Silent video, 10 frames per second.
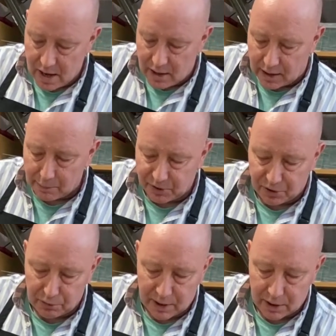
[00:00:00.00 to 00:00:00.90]
Comes on a
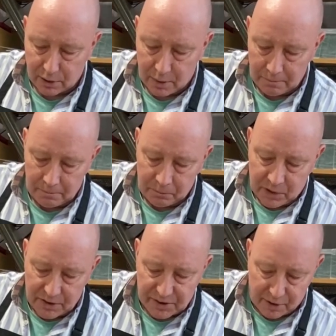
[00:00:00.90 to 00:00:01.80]
reel,
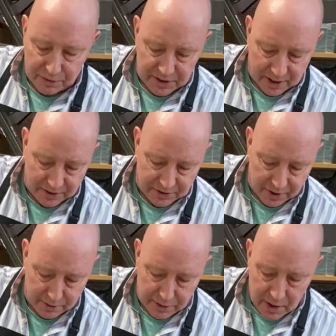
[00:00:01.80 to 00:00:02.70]
self-adhesive,